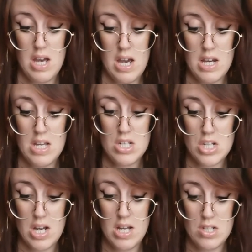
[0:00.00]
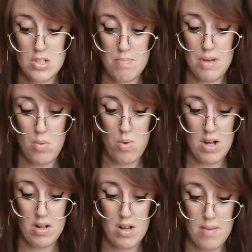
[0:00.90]
Any change should be
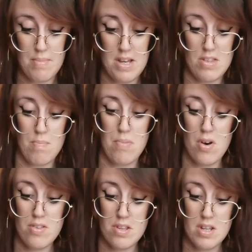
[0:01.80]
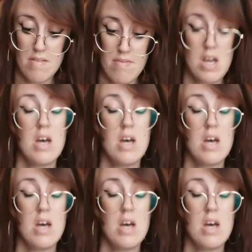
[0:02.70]
welcomed as a positive,